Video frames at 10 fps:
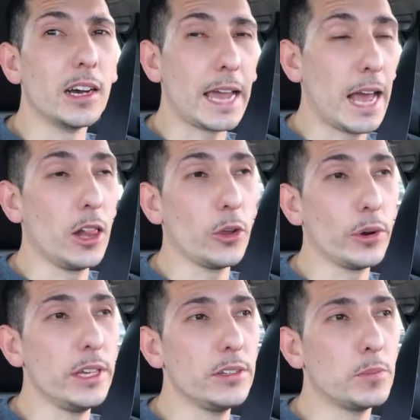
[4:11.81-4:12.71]

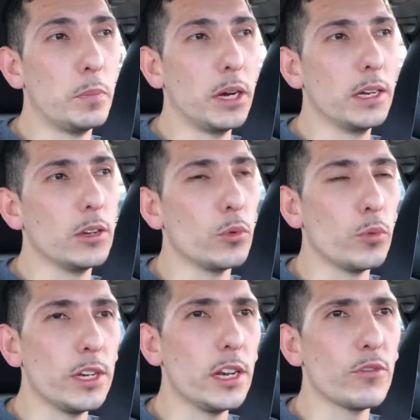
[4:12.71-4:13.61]
calories, but
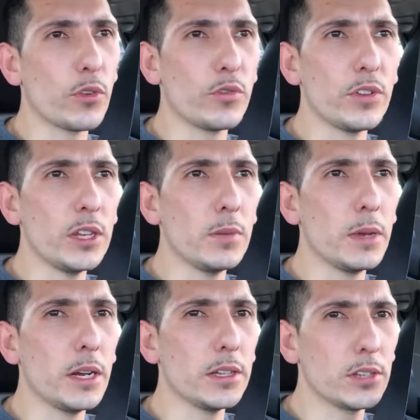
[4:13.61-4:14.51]
we did it for 15
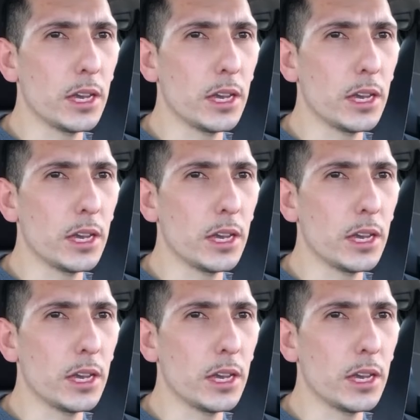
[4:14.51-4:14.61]
minutes,